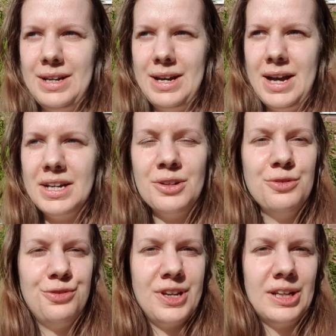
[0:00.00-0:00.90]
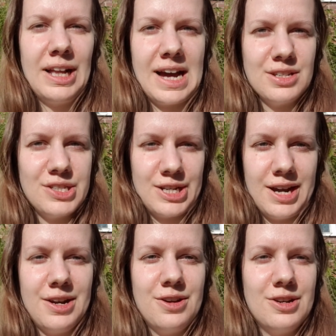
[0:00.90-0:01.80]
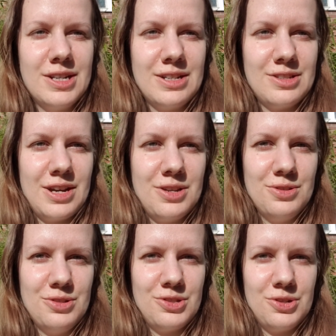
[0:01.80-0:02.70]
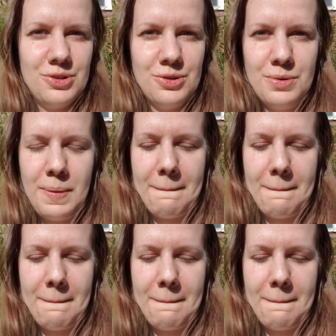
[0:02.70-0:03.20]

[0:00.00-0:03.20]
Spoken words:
I don't feel as tired as I used to.